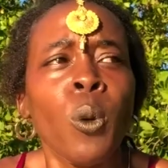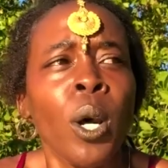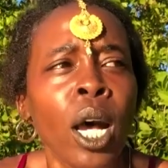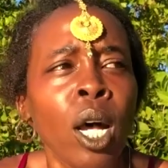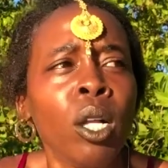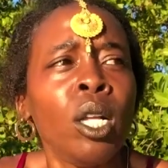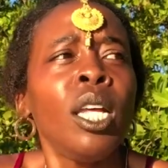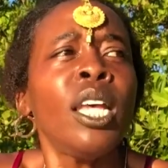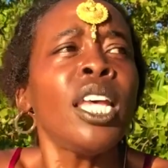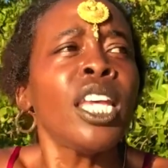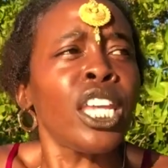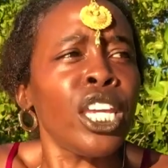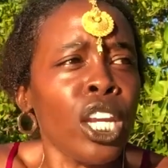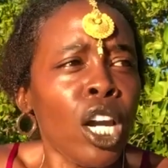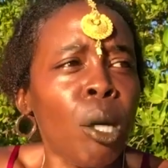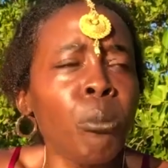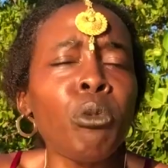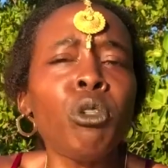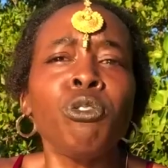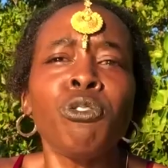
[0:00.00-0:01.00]
Well, you
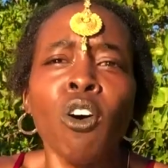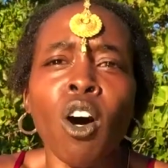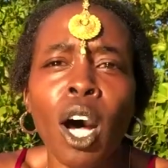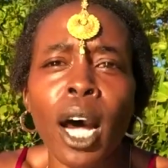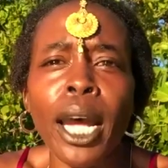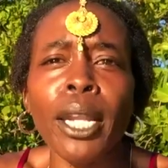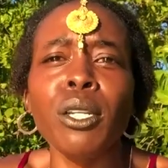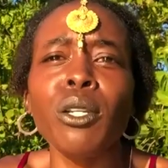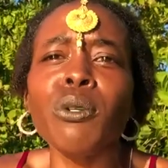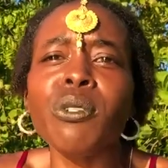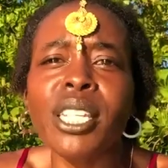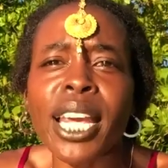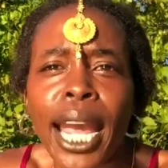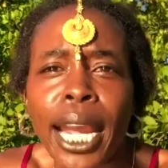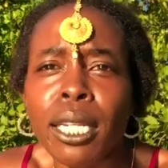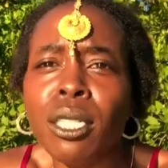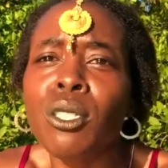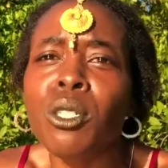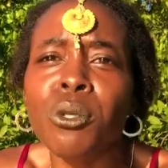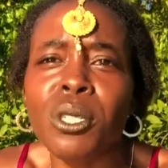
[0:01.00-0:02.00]
know, move on, new
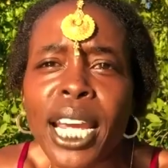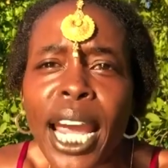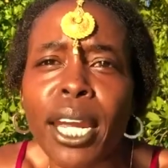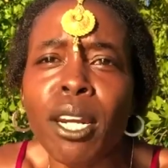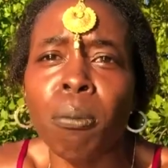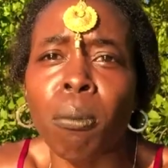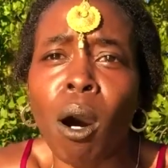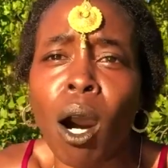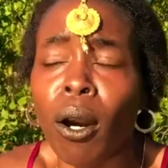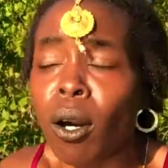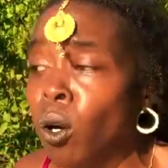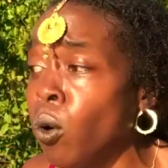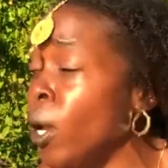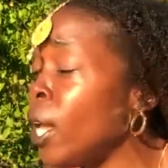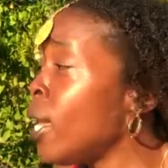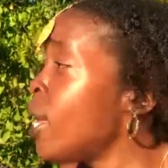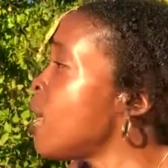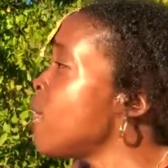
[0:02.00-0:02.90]
day tomorrow.